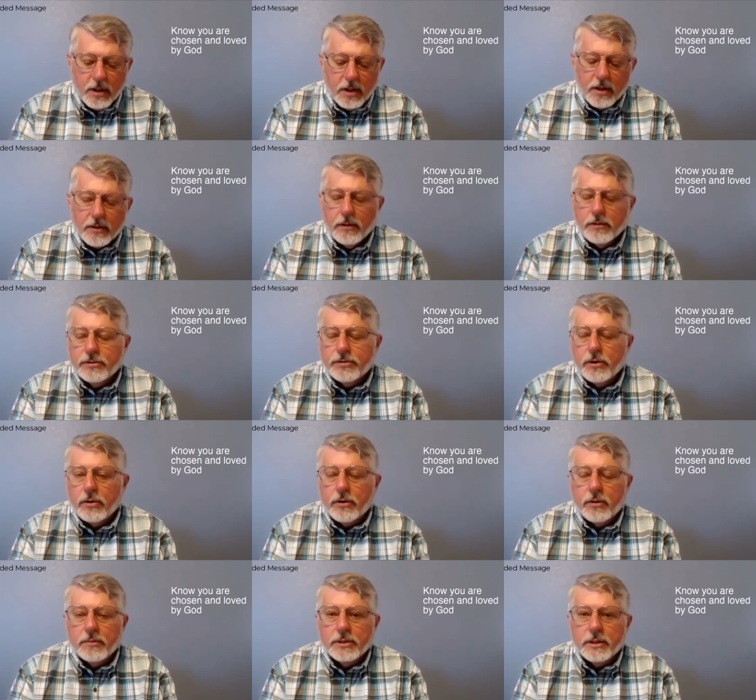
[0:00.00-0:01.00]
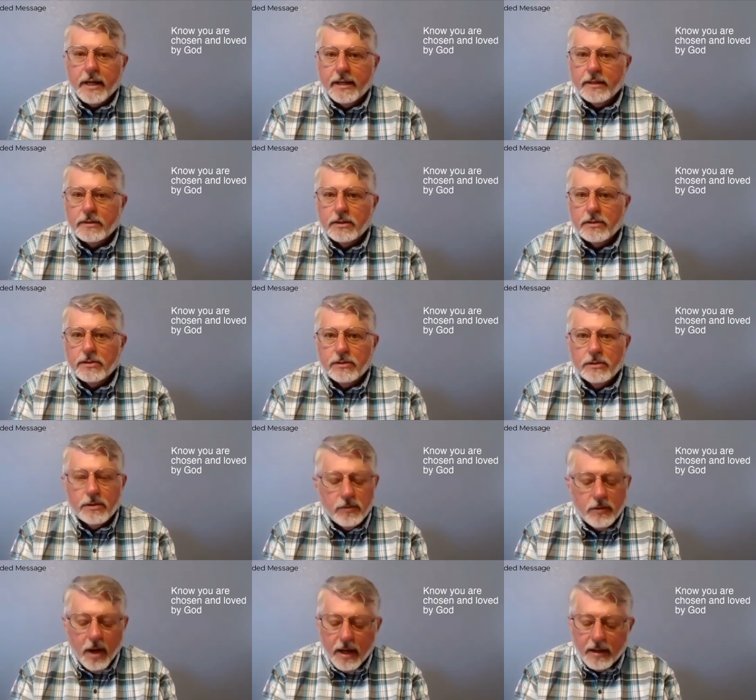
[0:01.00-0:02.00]
those circumstances do
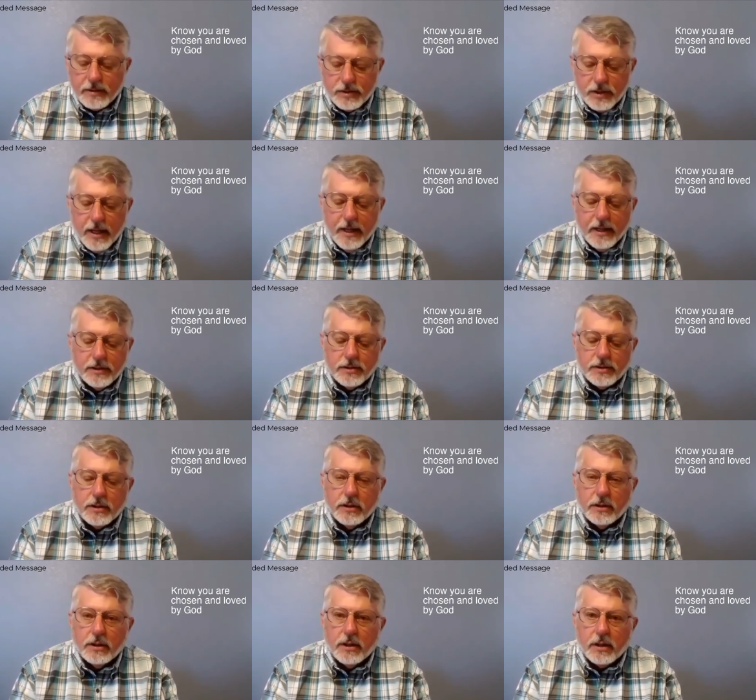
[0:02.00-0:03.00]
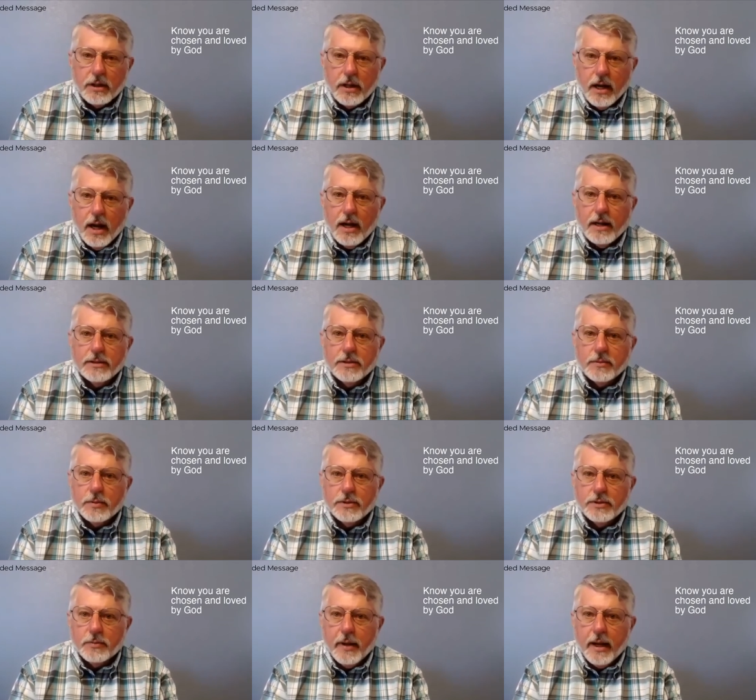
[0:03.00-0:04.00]
not change God's
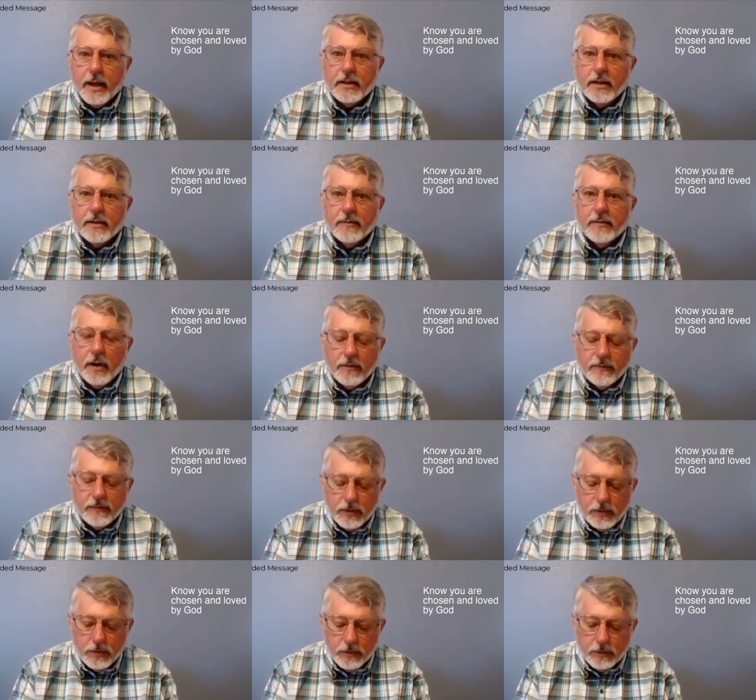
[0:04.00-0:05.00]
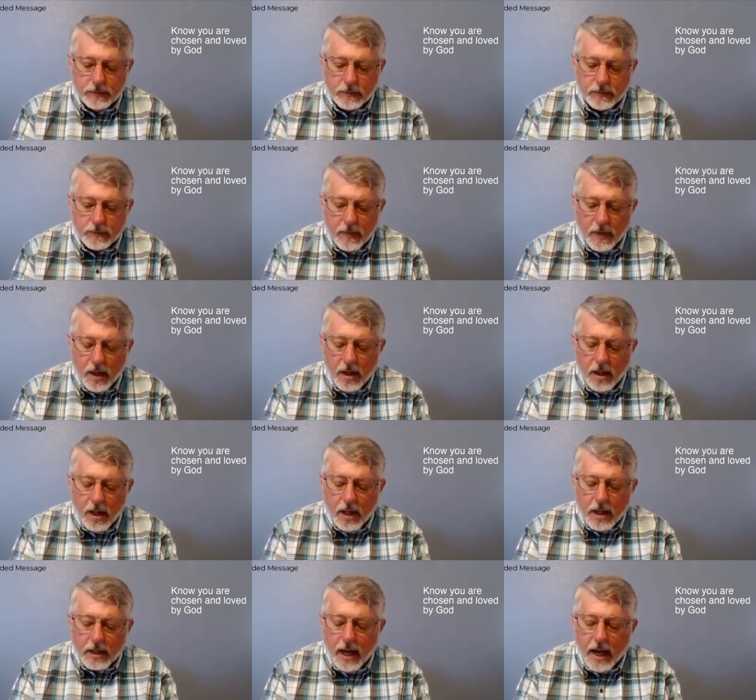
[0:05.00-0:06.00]
perspective of you.
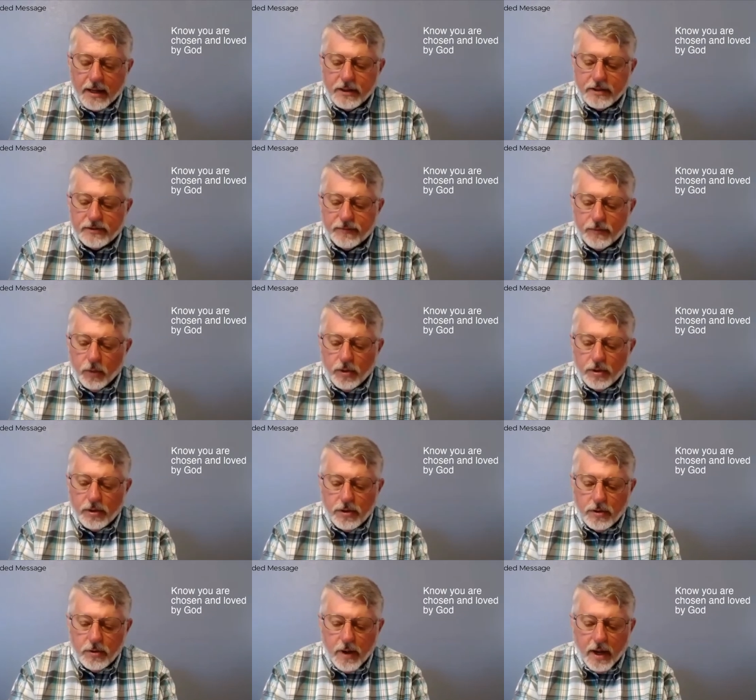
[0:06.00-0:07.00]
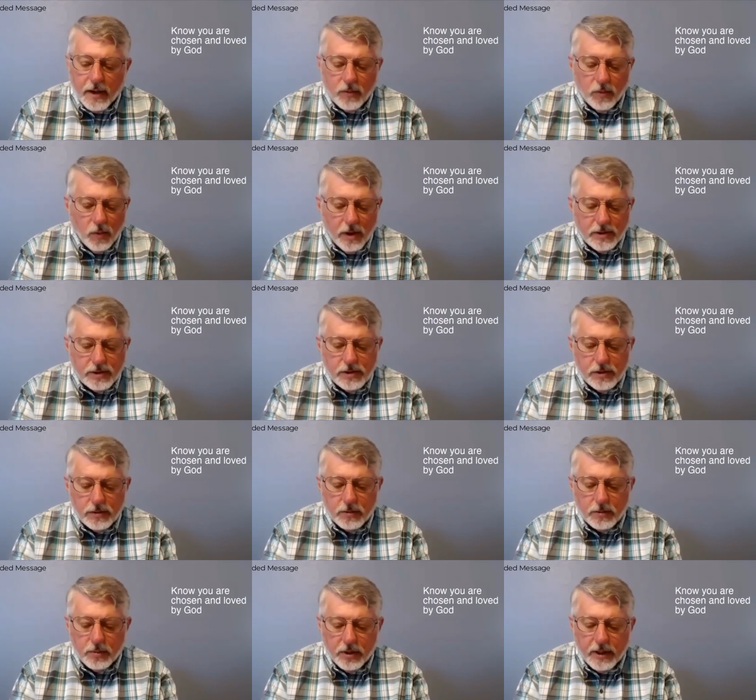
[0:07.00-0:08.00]
God is for you and wants you to
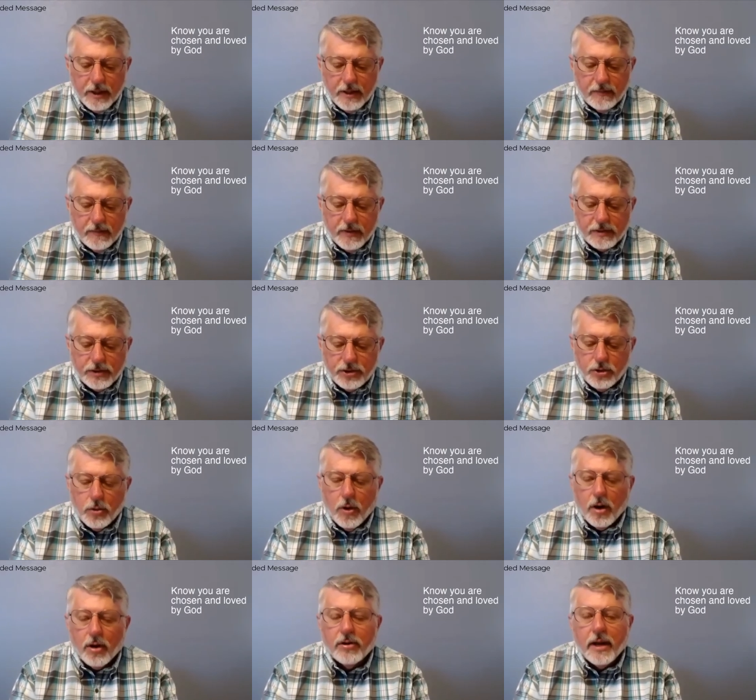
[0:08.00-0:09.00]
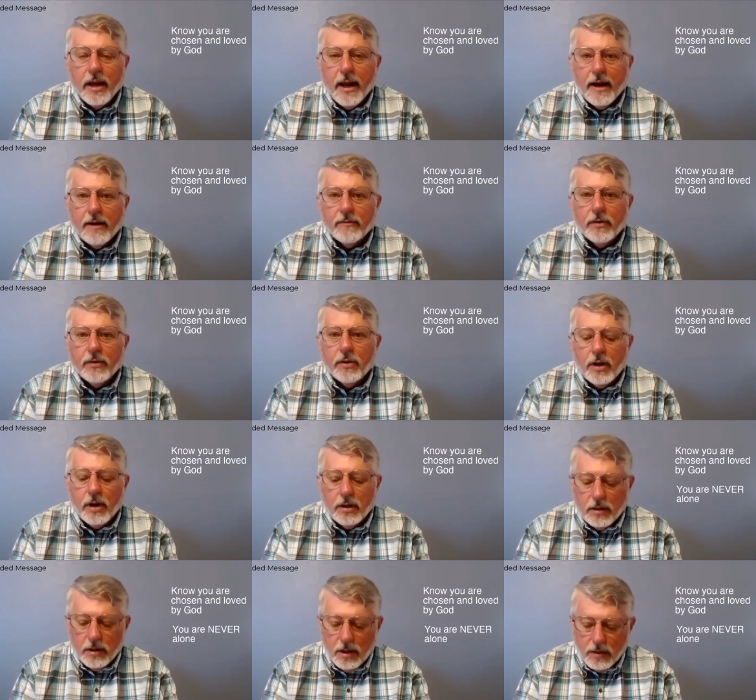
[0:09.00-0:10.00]
believe that you are never
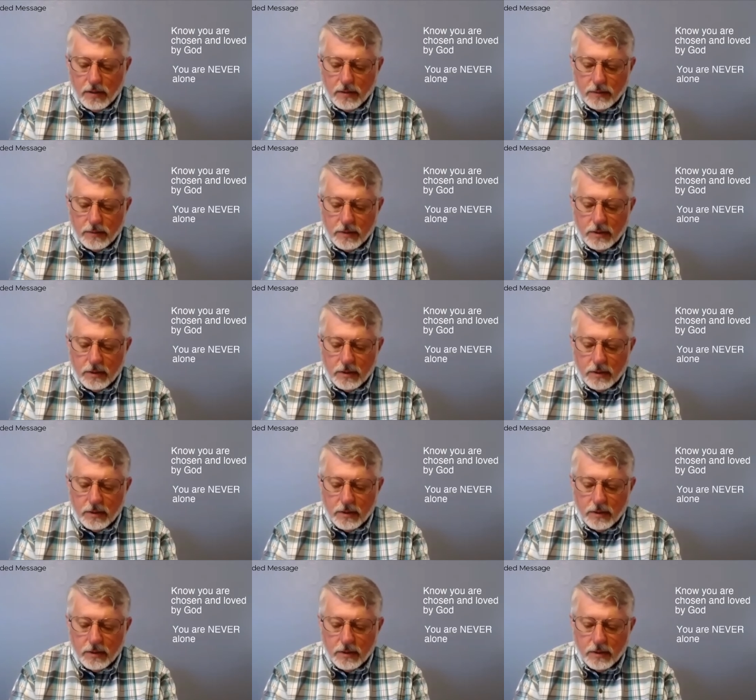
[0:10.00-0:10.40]
alone,